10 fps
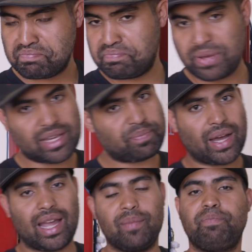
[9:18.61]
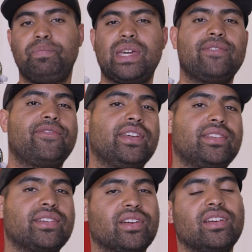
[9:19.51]
big pipe, big
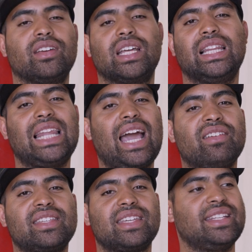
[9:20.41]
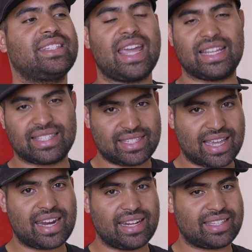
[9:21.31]
filter, loudest intake,
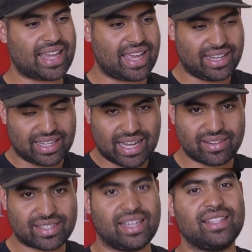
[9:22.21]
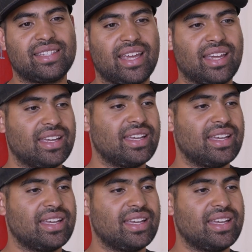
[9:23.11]
10 out of 10, loudest intake,